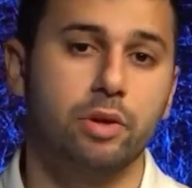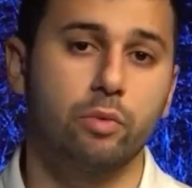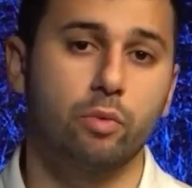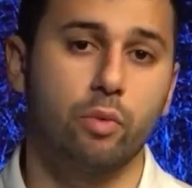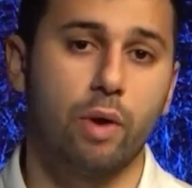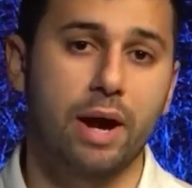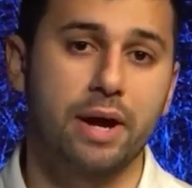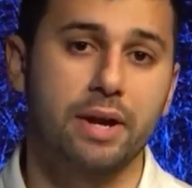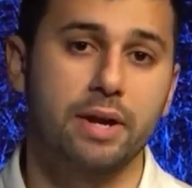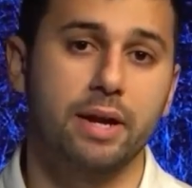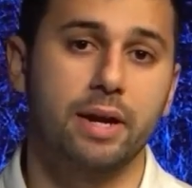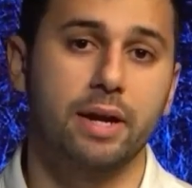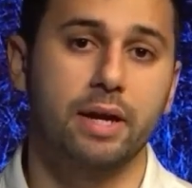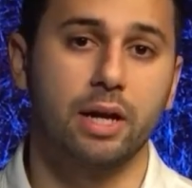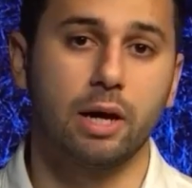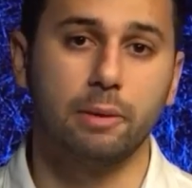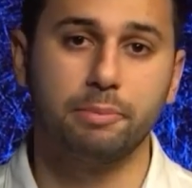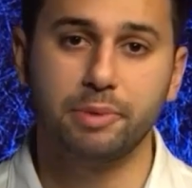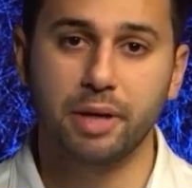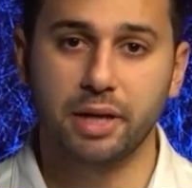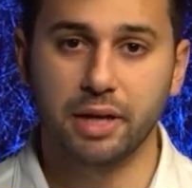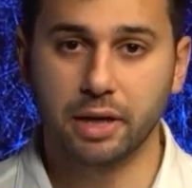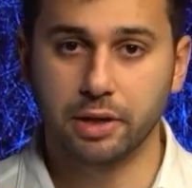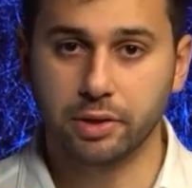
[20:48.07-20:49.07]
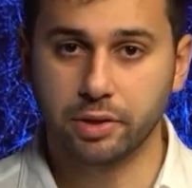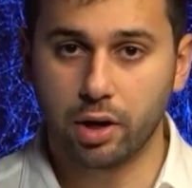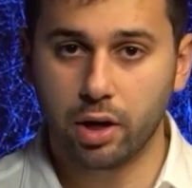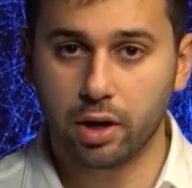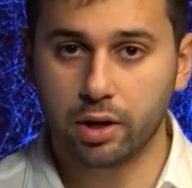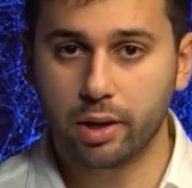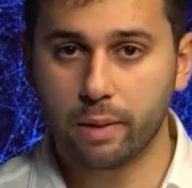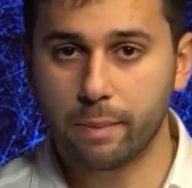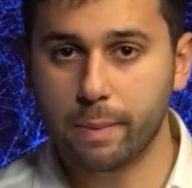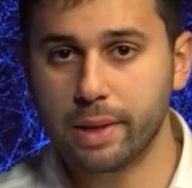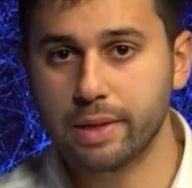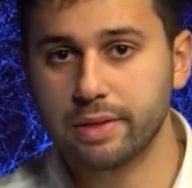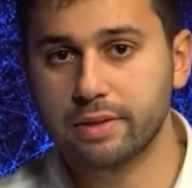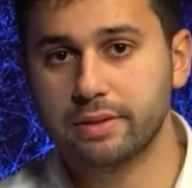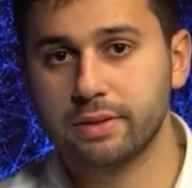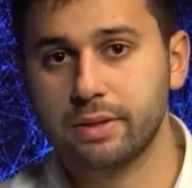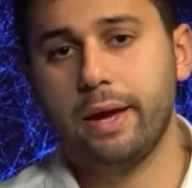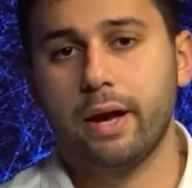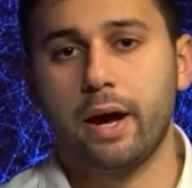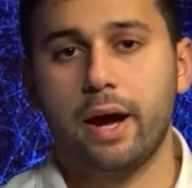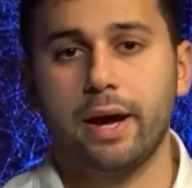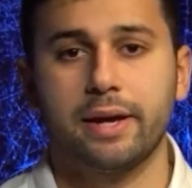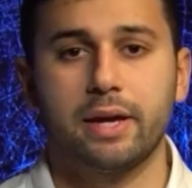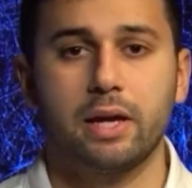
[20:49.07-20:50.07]
writing and updating documents,
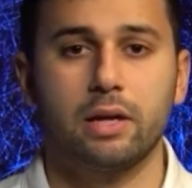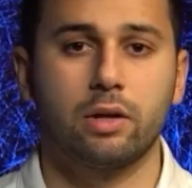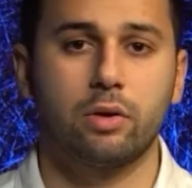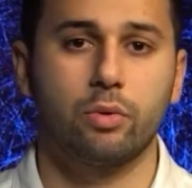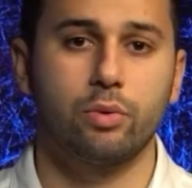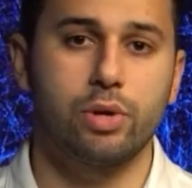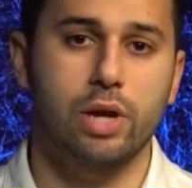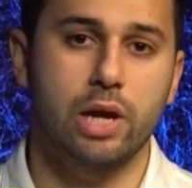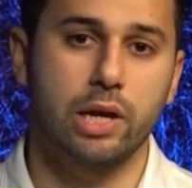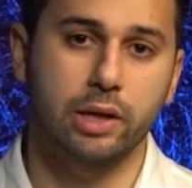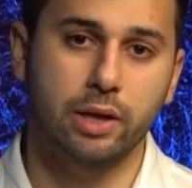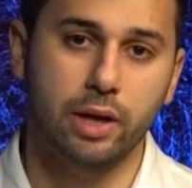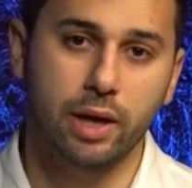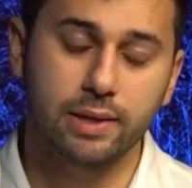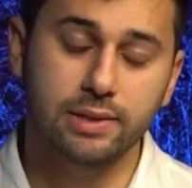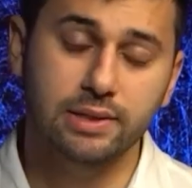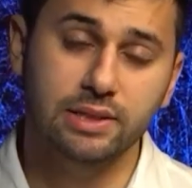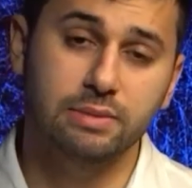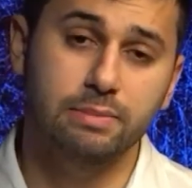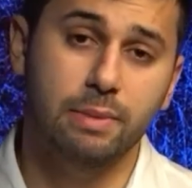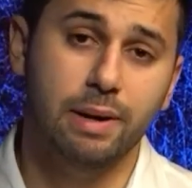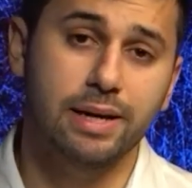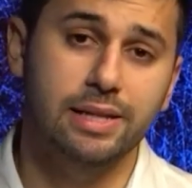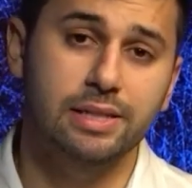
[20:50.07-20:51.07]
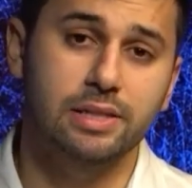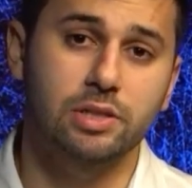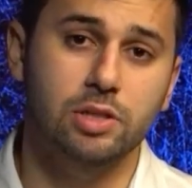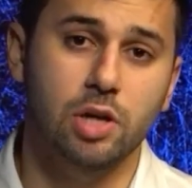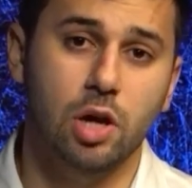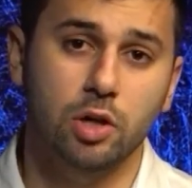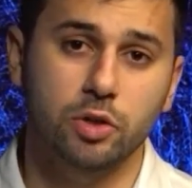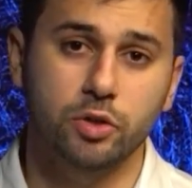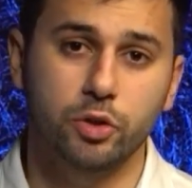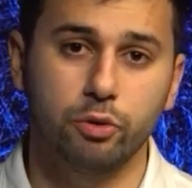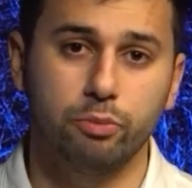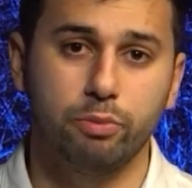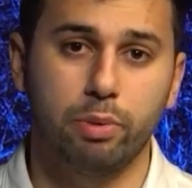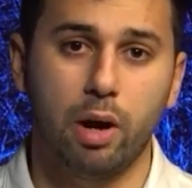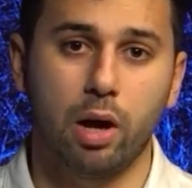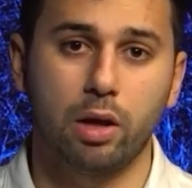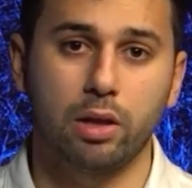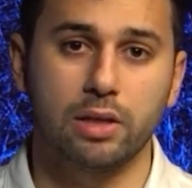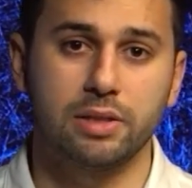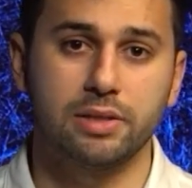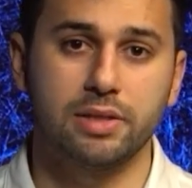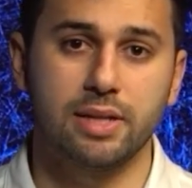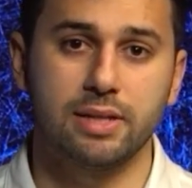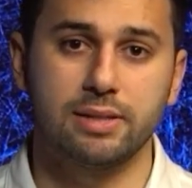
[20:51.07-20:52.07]
AI can create customized SOC 2
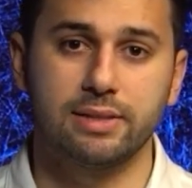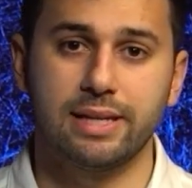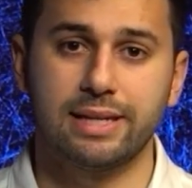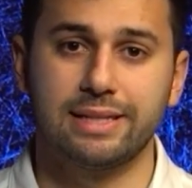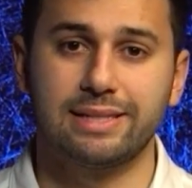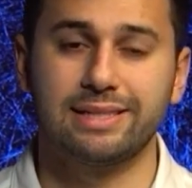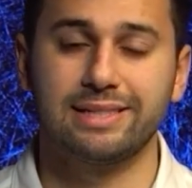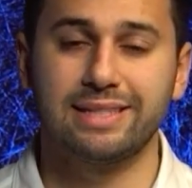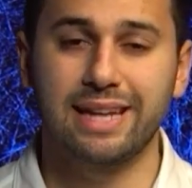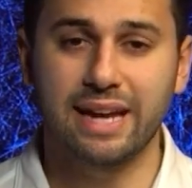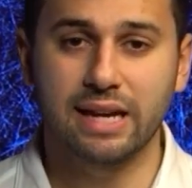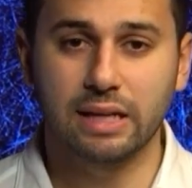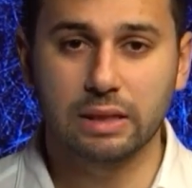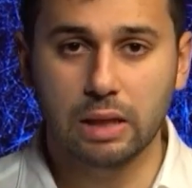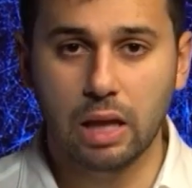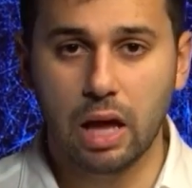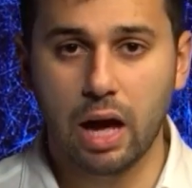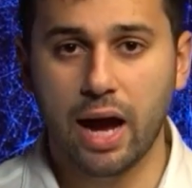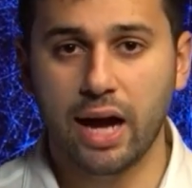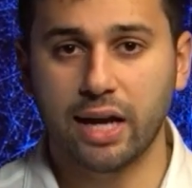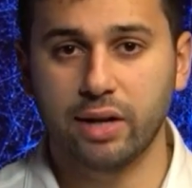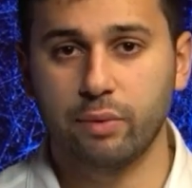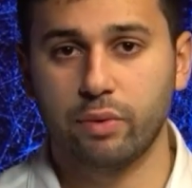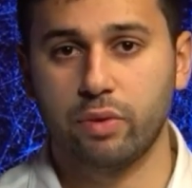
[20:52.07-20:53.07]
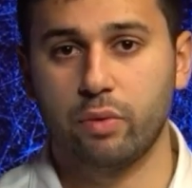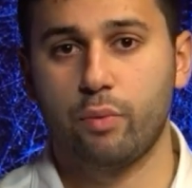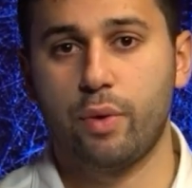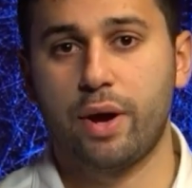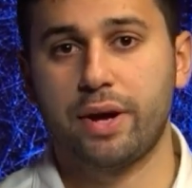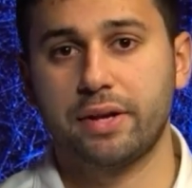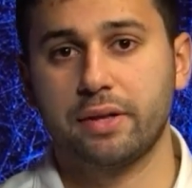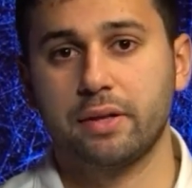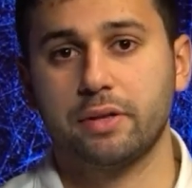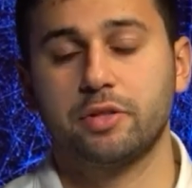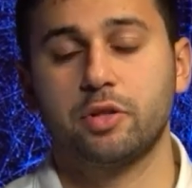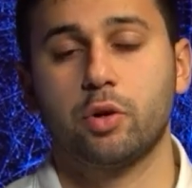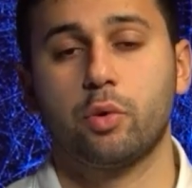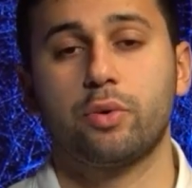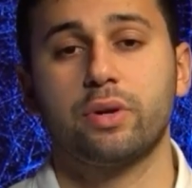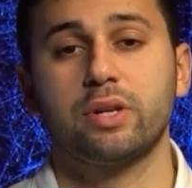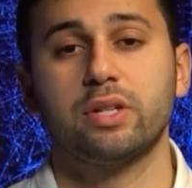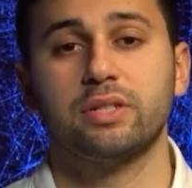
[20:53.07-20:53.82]
policies that stay aligned with regulatory